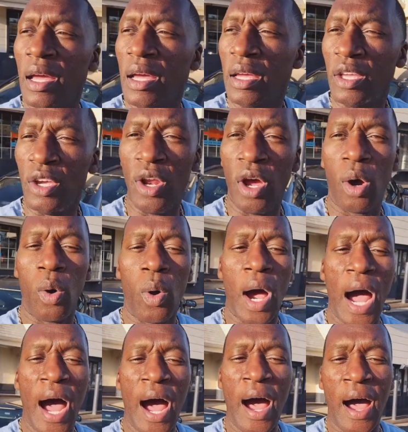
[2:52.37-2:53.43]
you know,
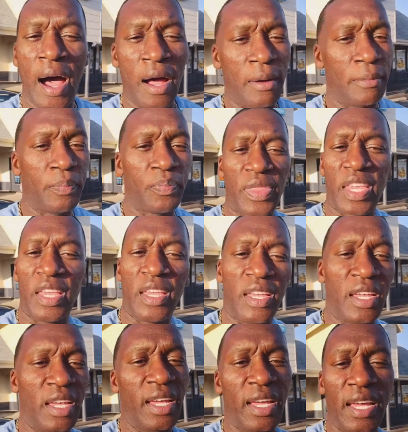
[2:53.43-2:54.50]

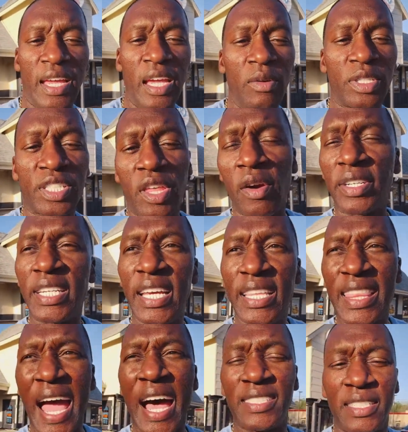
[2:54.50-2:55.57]
um, he was thirteen
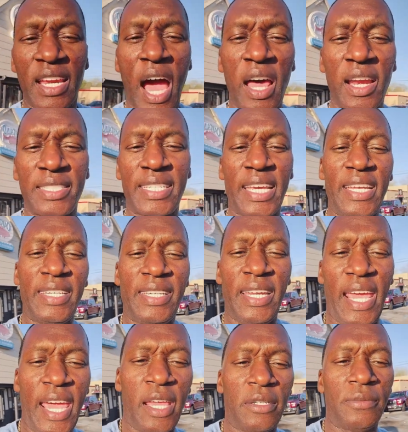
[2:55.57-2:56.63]
thousand dollars in
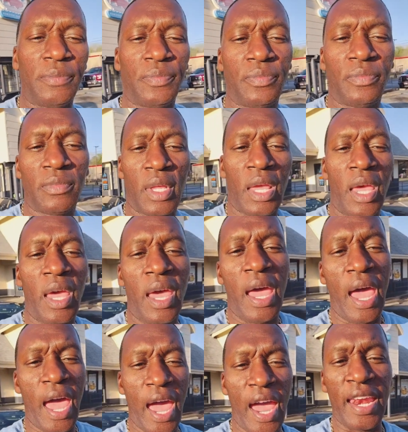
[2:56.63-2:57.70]
debt.
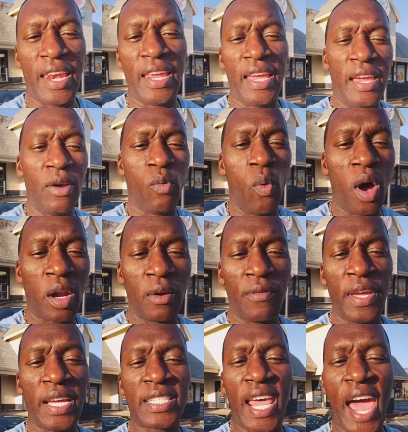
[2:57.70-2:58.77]
And he, one of
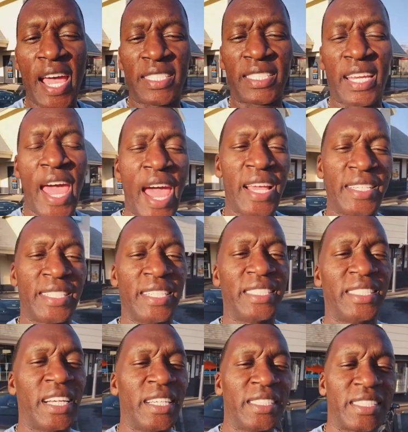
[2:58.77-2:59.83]
his hashtags is
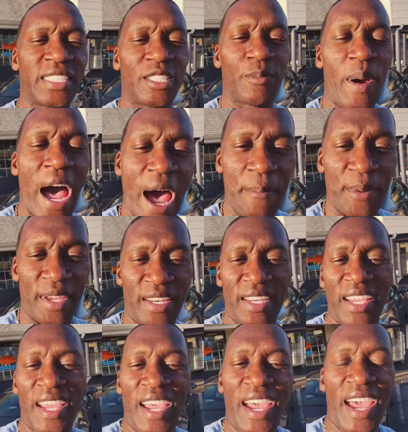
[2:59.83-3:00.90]
Jesus is popping.
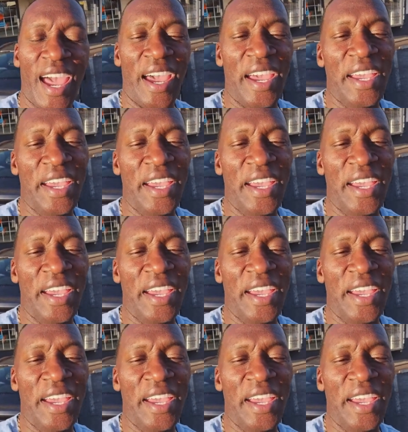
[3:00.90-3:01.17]
And he